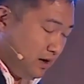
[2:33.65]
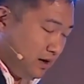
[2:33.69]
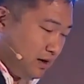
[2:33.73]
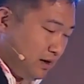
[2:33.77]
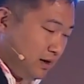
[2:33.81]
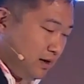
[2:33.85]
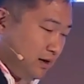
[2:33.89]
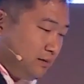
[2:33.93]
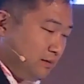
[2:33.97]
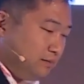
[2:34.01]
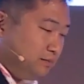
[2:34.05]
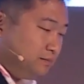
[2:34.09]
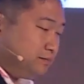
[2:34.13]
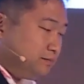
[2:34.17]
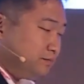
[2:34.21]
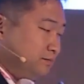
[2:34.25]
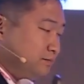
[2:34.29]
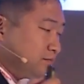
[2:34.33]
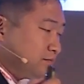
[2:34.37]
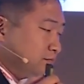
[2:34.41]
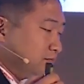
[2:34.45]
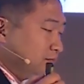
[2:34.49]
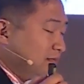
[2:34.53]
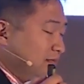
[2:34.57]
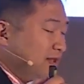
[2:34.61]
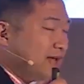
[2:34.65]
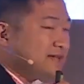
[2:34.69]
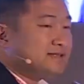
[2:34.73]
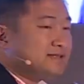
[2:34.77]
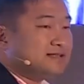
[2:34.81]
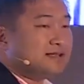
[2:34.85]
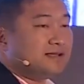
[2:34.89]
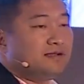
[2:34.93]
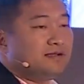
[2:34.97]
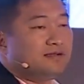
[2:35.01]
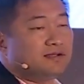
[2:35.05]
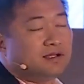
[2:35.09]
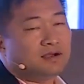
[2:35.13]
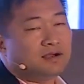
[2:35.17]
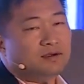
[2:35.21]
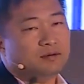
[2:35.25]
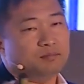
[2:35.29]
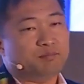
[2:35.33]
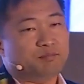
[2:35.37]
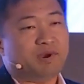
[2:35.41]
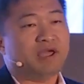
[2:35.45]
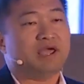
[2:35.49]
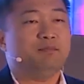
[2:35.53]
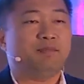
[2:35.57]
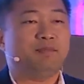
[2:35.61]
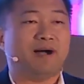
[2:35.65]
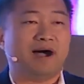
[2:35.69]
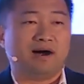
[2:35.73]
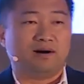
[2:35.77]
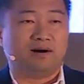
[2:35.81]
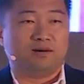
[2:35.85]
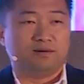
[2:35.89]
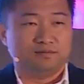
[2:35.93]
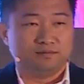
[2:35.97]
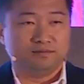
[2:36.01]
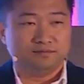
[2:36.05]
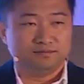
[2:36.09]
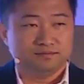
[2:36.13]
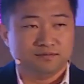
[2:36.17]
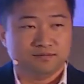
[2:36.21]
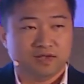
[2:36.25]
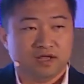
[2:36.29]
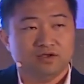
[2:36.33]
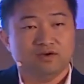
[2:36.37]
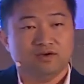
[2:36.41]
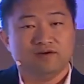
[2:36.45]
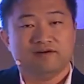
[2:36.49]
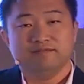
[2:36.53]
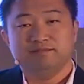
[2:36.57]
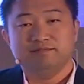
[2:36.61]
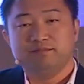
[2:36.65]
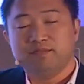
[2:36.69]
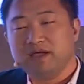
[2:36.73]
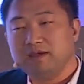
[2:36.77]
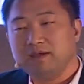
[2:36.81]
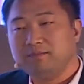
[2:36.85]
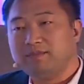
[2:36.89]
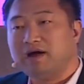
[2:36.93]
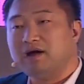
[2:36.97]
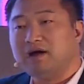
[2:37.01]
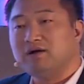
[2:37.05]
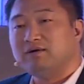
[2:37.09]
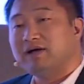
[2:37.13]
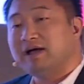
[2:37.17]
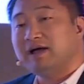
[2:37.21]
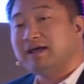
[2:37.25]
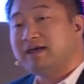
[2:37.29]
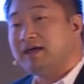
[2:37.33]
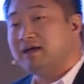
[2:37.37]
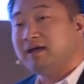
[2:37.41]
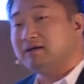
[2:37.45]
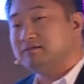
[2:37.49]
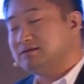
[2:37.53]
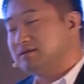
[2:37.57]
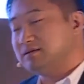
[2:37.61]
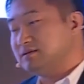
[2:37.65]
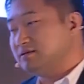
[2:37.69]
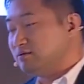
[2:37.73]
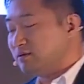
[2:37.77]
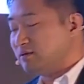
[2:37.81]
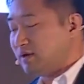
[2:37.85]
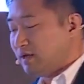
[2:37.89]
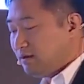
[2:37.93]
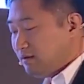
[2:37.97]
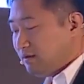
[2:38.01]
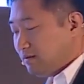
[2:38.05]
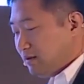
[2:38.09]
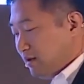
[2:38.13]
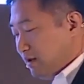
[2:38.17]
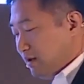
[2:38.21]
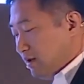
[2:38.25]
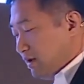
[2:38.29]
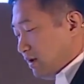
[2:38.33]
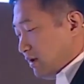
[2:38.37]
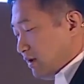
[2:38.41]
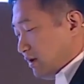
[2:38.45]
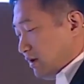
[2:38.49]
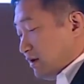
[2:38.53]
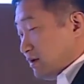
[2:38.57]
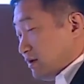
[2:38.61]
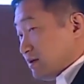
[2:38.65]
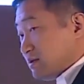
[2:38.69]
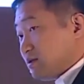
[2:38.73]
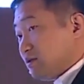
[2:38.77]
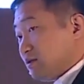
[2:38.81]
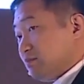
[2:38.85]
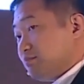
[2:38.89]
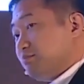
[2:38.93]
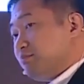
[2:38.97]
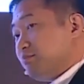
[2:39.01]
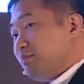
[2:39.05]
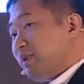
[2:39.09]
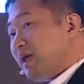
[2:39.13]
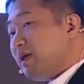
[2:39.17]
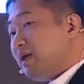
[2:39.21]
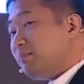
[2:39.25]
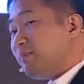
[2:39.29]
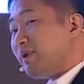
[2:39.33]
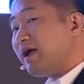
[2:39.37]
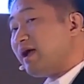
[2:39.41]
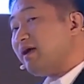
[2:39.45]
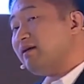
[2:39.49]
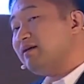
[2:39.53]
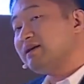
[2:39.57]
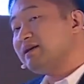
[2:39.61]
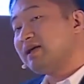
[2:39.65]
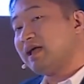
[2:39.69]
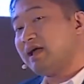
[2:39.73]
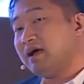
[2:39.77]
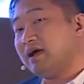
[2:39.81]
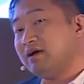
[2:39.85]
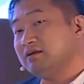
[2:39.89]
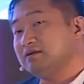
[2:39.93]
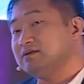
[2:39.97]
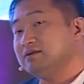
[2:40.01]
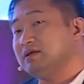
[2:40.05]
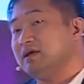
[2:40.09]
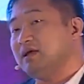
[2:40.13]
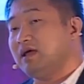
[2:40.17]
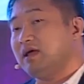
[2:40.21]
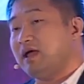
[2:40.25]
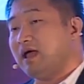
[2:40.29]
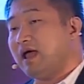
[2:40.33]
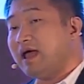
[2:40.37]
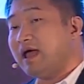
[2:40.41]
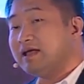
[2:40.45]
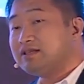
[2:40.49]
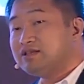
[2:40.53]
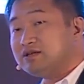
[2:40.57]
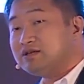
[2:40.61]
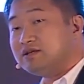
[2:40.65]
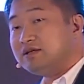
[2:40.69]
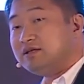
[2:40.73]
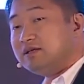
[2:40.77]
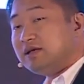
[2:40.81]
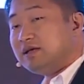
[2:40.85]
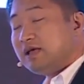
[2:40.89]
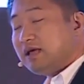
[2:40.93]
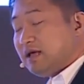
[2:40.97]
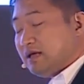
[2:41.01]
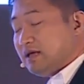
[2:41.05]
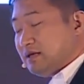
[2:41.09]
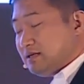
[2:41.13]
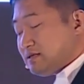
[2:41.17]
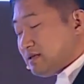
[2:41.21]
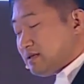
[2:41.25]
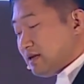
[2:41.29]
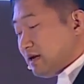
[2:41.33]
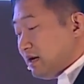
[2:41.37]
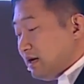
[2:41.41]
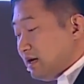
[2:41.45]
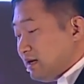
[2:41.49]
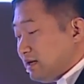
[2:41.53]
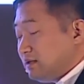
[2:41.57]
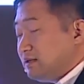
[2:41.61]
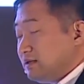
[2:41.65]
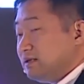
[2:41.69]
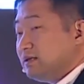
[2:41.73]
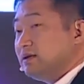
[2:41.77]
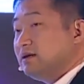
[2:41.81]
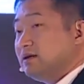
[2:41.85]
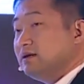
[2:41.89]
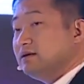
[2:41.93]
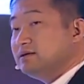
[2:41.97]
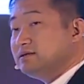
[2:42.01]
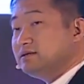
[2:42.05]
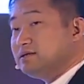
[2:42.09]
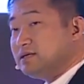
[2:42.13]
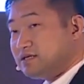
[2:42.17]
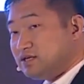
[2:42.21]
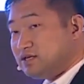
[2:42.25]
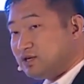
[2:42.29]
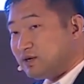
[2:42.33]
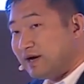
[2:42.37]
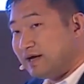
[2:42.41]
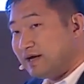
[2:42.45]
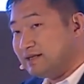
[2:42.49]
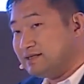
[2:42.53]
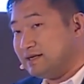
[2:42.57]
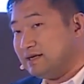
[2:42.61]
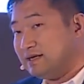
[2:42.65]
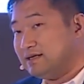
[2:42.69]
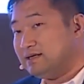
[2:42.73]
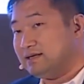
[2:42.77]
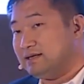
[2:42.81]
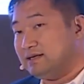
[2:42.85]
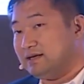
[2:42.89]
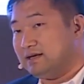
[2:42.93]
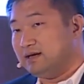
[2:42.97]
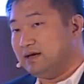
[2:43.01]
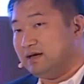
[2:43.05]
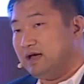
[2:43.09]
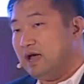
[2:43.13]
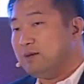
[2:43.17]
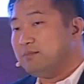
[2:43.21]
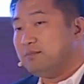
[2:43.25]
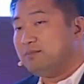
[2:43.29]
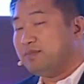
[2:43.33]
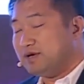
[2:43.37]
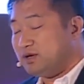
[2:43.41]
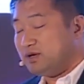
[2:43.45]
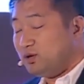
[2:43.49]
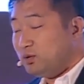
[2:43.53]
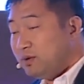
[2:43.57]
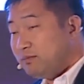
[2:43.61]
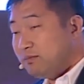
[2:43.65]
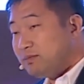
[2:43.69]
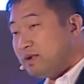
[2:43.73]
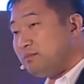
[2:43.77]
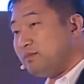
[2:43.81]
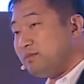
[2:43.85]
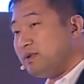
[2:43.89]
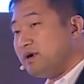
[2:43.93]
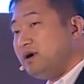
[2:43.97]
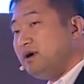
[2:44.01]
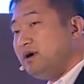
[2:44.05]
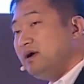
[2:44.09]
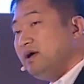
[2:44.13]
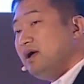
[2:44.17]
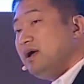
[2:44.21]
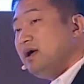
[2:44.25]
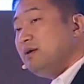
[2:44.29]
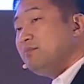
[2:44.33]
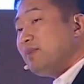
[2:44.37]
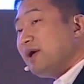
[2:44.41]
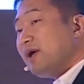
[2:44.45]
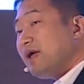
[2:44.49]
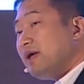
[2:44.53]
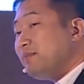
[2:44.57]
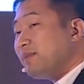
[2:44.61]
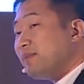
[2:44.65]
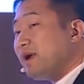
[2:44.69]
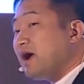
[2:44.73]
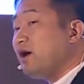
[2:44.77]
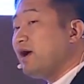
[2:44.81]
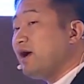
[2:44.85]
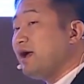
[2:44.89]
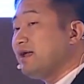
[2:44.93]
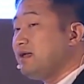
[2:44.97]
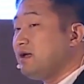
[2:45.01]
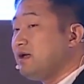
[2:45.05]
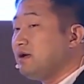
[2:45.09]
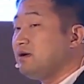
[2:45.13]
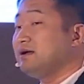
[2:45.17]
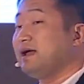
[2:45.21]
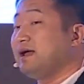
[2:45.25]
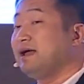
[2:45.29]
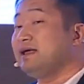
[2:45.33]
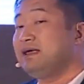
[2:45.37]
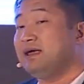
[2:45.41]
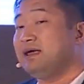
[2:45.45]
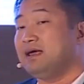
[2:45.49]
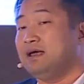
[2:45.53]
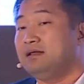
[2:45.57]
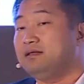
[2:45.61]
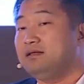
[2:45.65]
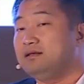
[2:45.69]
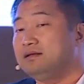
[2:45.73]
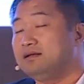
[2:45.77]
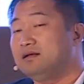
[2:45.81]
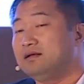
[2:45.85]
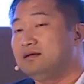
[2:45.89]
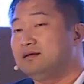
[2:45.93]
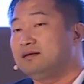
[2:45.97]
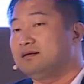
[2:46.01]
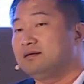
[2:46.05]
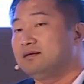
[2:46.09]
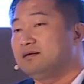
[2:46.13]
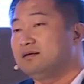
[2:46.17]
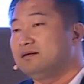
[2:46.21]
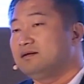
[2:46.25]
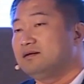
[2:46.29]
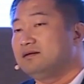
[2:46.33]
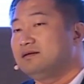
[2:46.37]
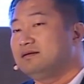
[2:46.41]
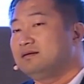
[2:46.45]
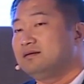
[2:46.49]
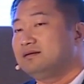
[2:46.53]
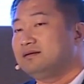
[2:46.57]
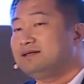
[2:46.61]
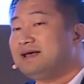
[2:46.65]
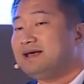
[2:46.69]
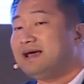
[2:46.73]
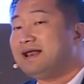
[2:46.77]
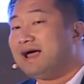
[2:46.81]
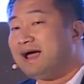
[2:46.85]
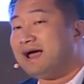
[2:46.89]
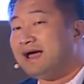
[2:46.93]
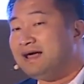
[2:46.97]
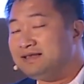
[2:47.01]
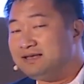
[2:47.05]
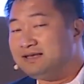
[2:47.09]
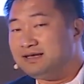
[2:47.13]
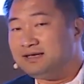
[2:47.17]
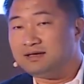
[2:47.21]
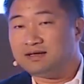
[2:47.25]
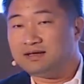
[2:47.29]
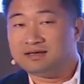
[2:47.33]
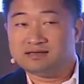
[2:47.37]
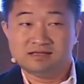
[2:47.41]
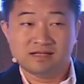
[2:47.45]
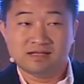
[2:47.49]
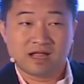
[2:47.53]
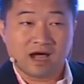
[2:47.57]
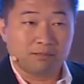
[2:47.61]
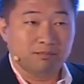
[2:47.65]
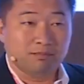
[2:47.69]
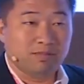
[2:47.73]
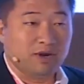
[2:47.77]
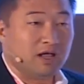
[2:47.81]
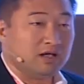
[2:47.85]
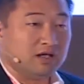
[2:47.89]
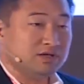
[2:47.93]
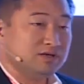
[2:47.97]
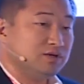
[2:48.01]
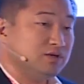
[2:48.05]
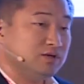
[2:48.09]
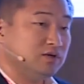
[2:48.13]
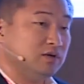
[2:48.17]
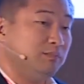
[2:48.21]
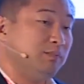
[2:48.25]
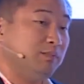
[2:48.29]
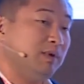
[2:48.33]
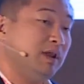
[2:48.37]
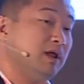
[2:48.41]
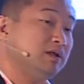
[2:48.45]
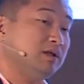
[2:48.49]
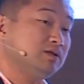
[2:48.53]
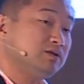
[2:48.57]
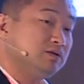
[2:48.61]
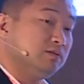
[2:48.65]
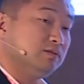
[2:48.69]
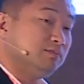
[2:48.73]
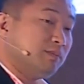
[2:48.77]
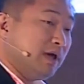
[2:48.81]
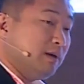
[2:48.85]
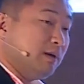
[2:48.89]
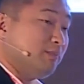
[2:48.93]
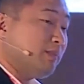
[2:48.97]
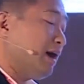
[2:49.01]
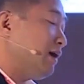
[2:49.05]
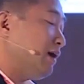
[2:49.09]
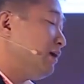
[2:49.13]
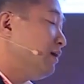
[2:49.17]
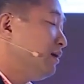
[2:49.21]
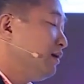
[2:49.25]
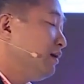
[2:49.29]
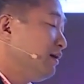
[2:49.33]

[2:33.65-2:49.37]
Let's say PayPal. You have PayPal account, right? So PayPal account actually is a digital identity. But remember, PayPal account, again, that ID is not belong to you, it belongs to PayPal.